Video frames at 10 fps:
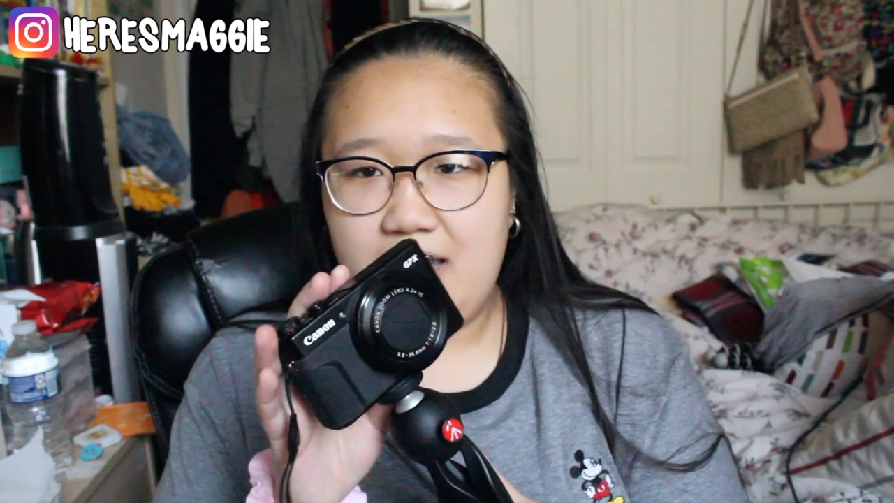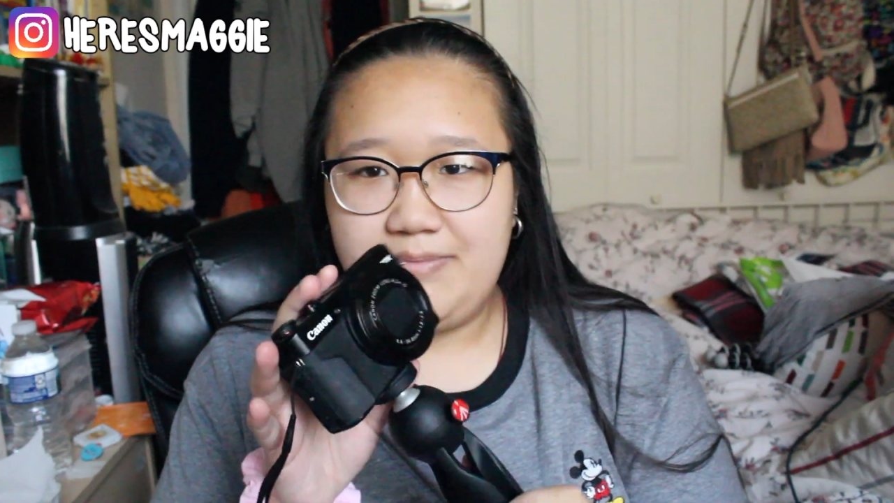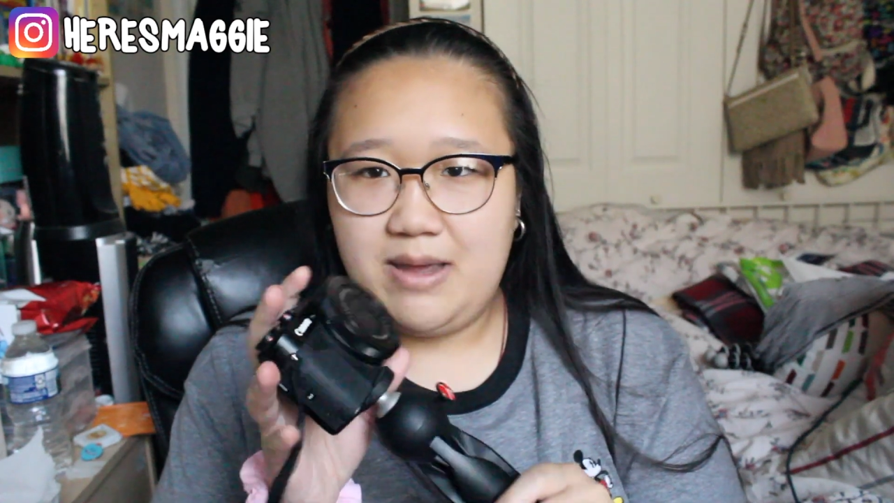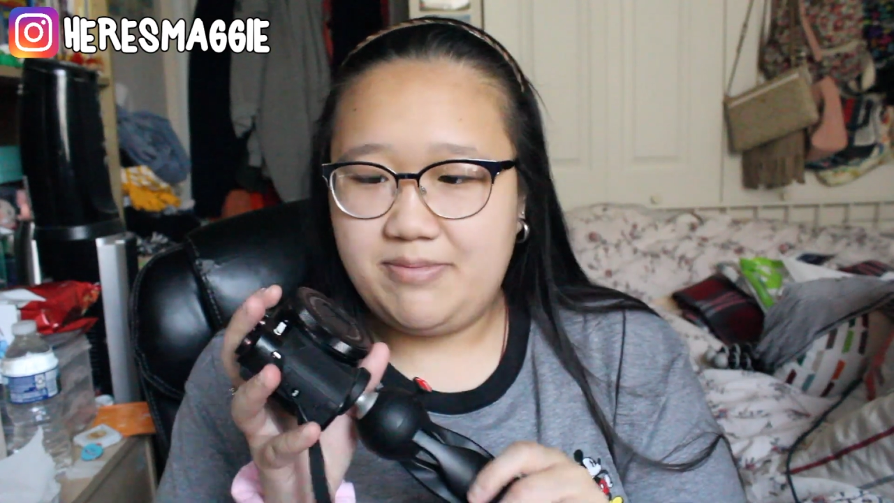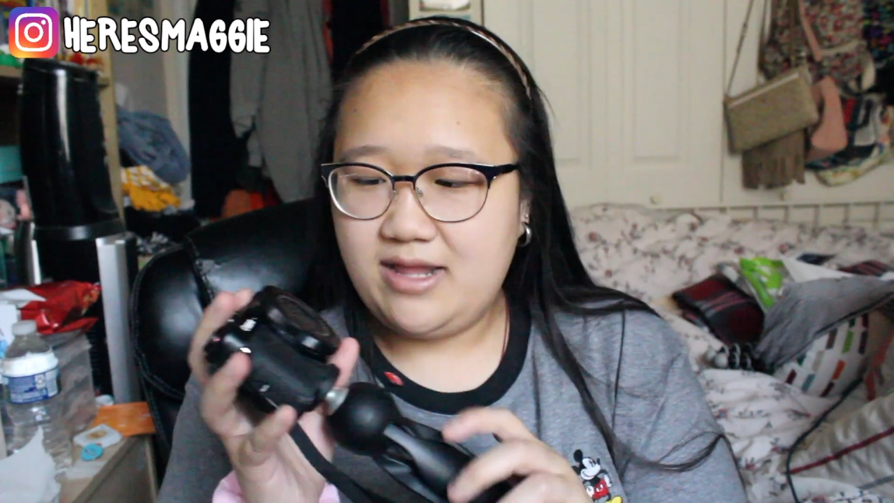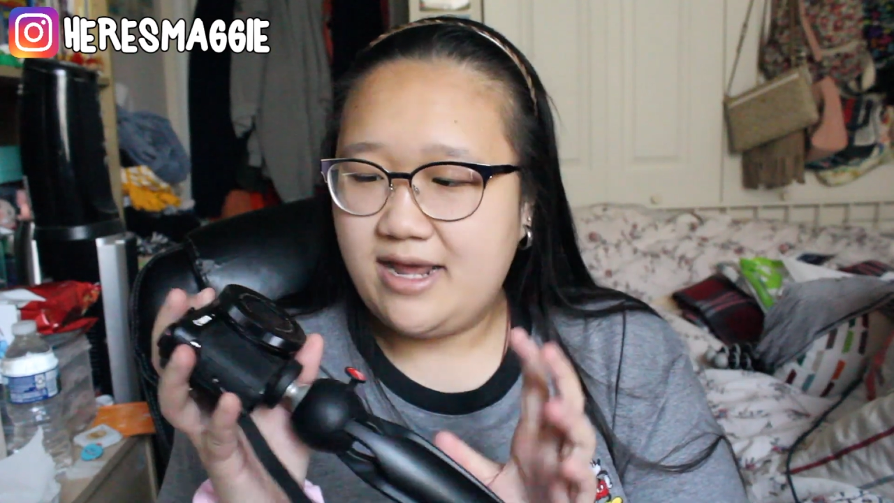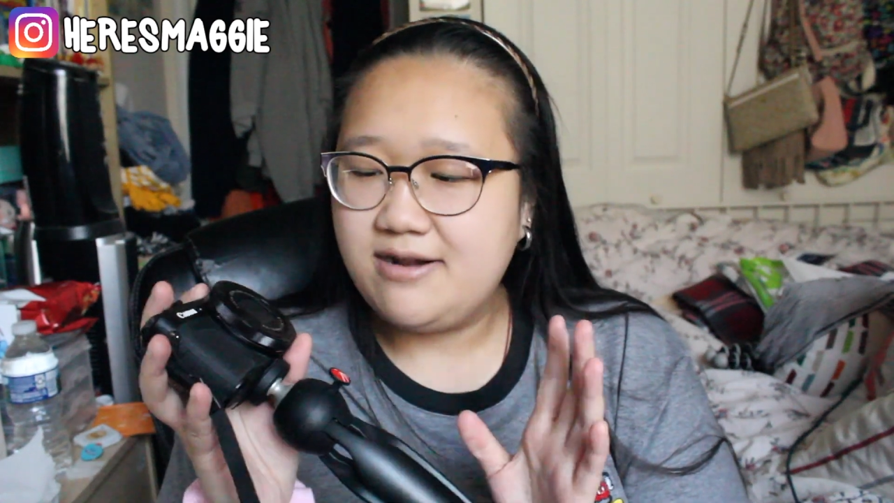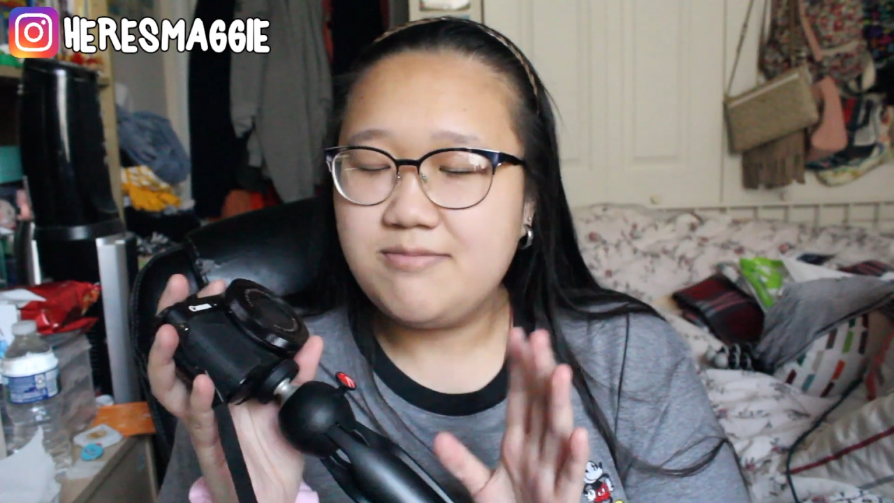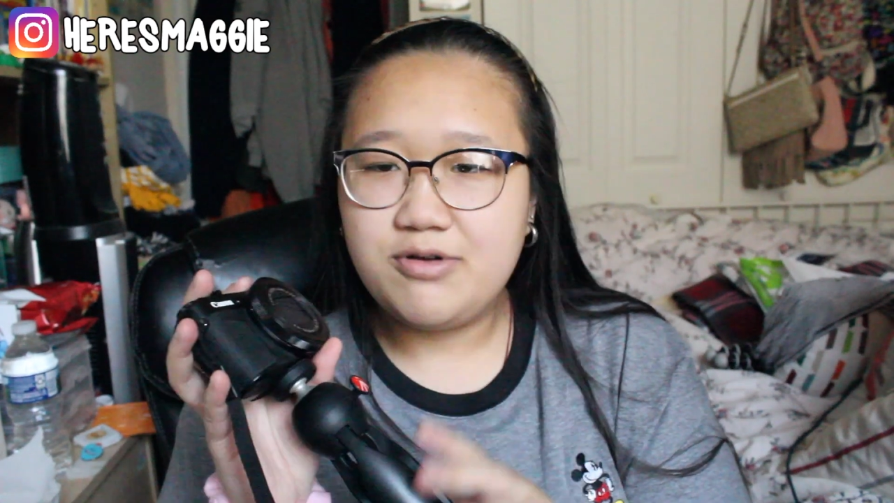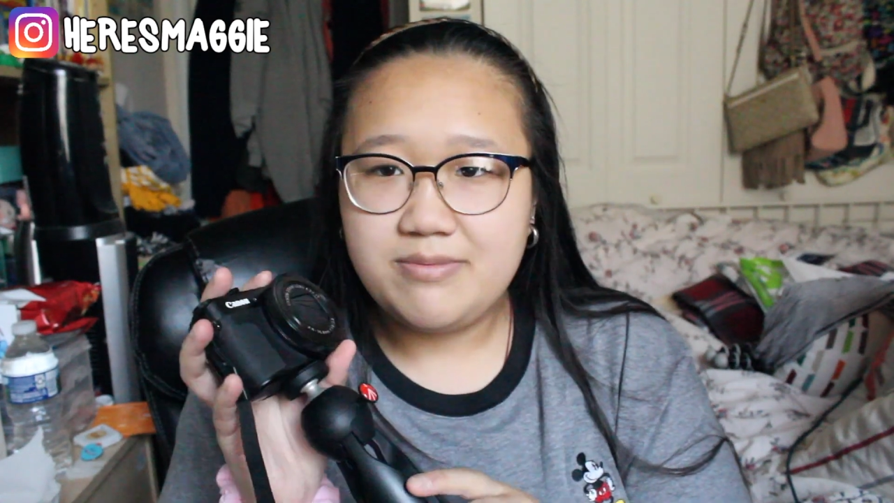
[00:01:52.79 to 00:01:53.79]
I'm not
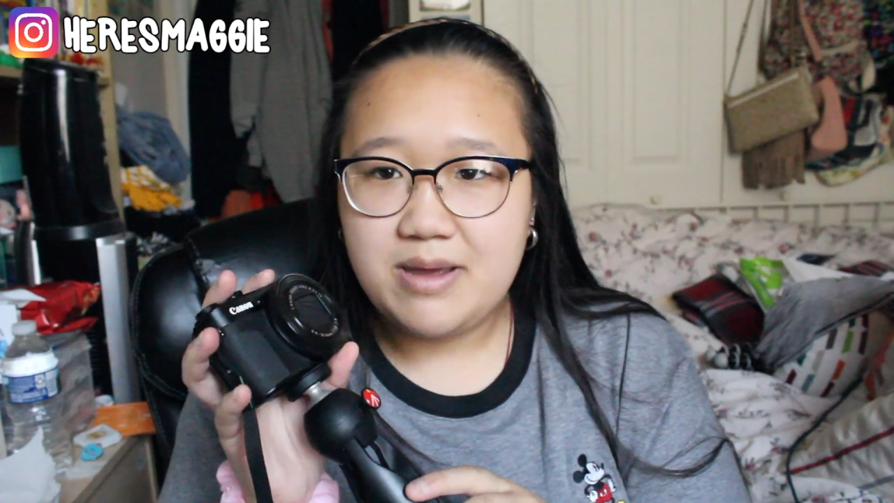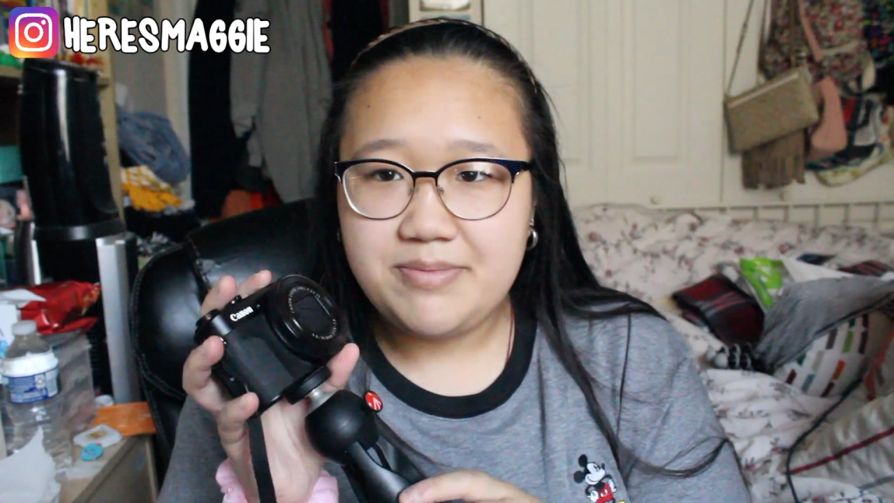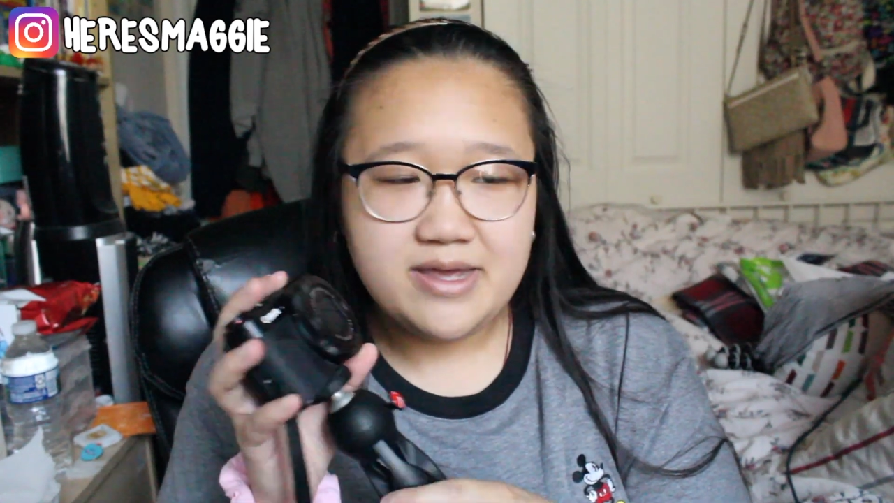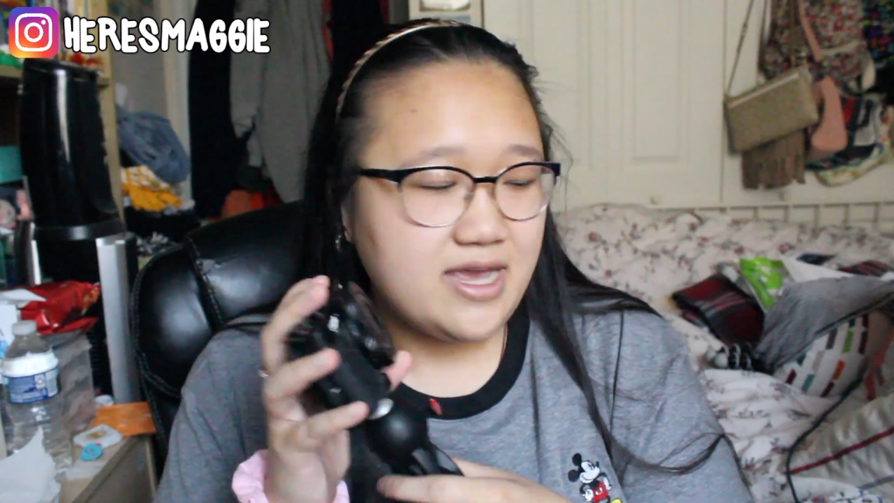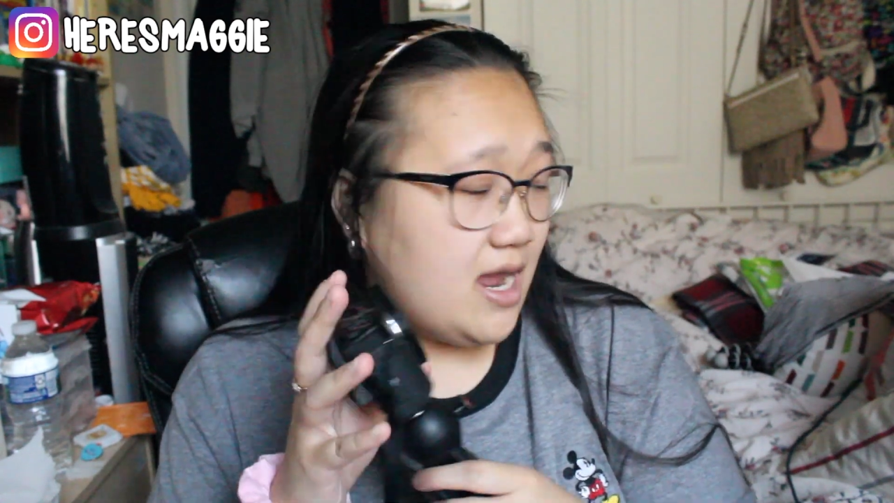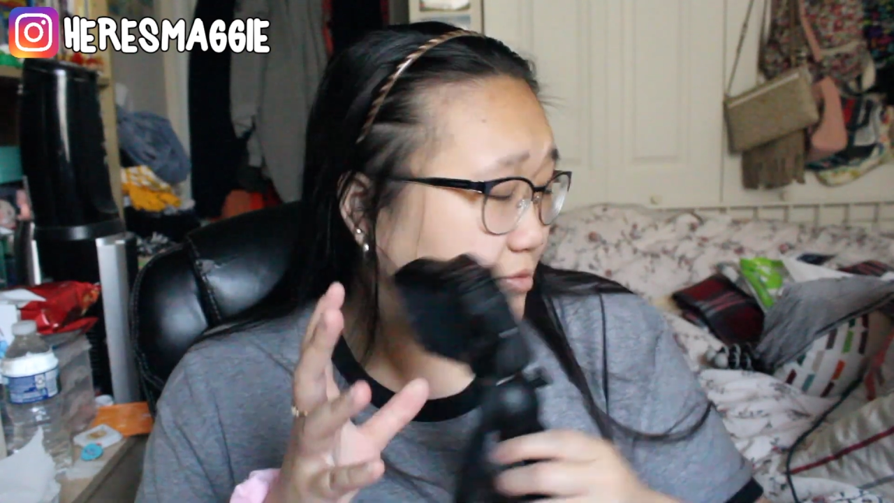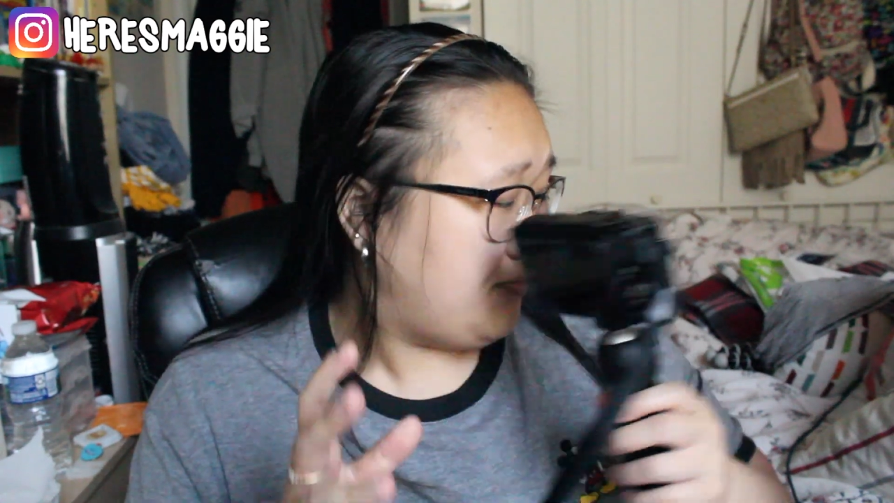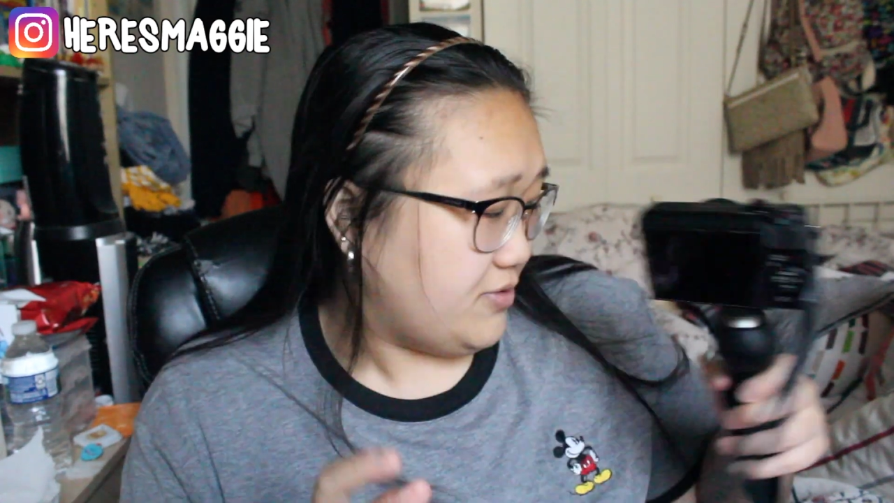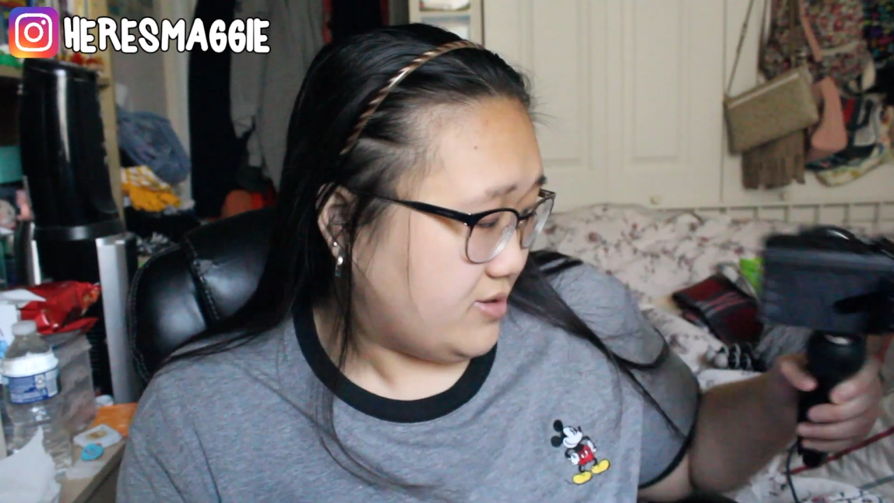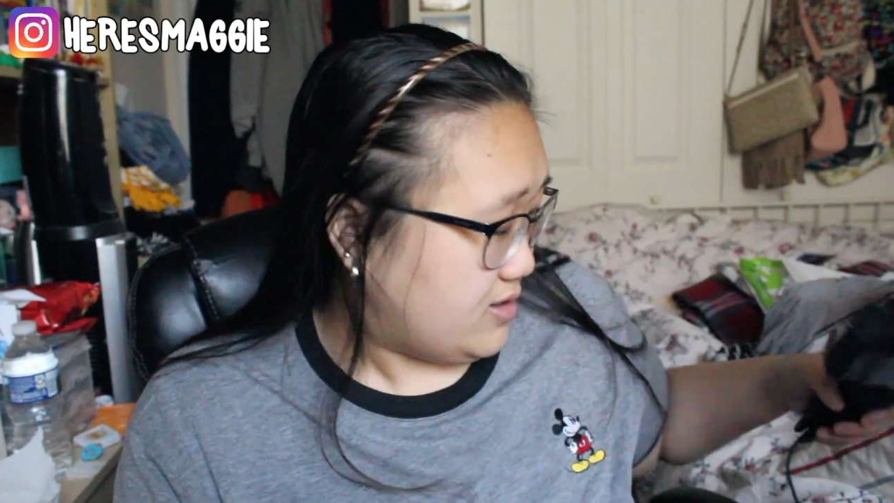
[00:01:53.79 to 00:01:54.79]
planning to bring my big camera,
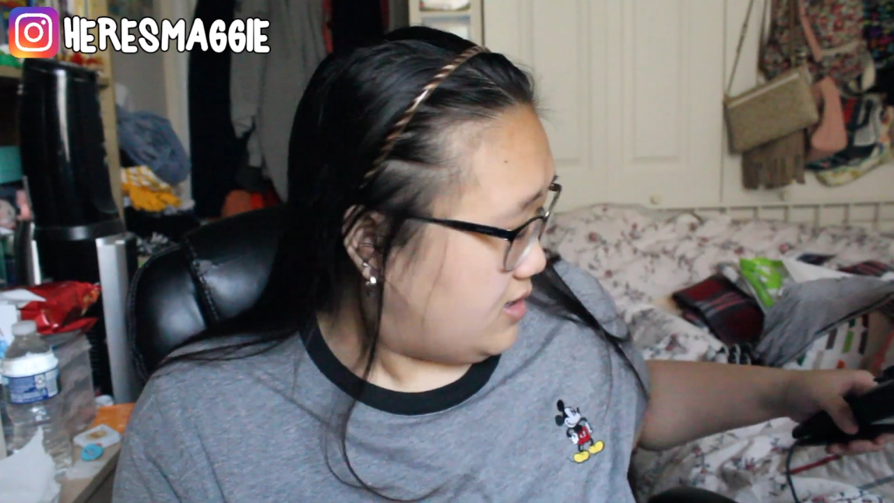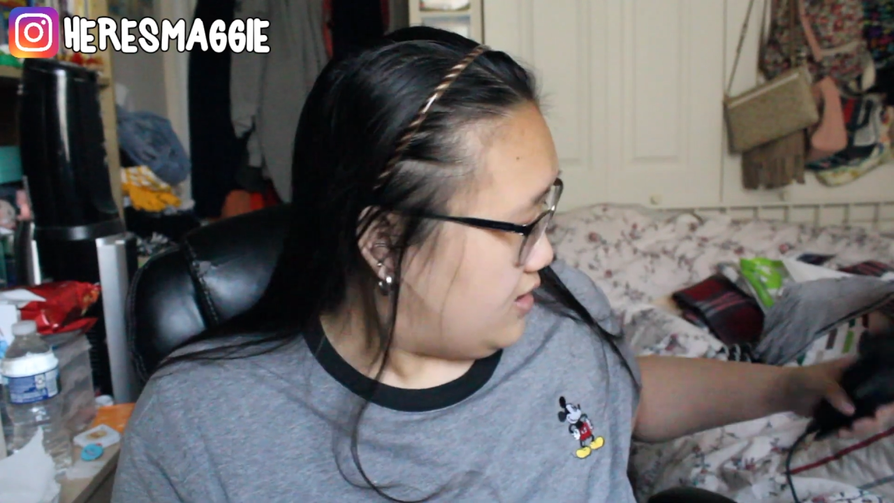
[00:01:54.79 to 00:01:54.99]
but